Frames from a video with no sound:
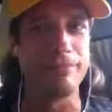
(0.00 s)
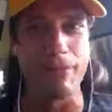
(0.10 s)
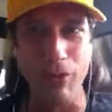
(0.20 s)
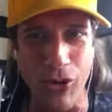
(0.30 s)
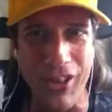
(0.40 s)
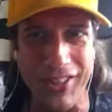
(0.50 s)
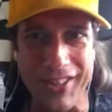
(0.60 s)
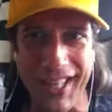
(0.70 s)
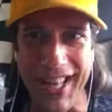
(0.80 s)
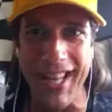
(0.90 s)
Memorial
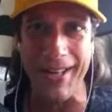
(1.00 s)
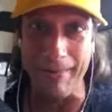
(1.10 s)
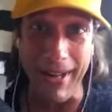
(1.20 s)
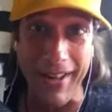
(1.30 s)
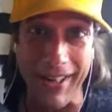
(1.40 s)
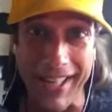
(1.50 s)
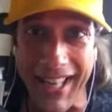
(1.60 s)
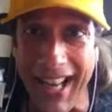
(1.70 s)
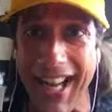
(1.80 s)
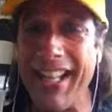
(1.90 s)
Day, an American
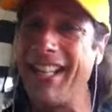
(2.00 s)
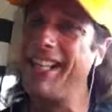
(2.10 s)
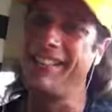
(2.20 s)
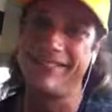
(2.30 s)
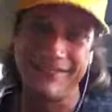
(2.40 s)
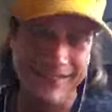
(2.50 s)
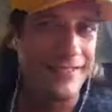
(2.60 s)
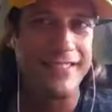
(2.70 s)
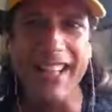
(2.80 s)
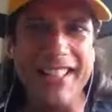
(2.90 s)
guy.
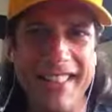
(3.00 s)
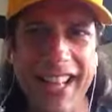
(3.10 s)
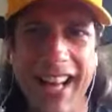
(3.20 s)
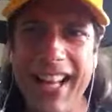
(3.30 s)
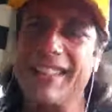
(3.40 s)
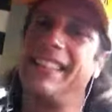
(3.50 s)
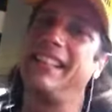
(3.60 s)
Nice guy.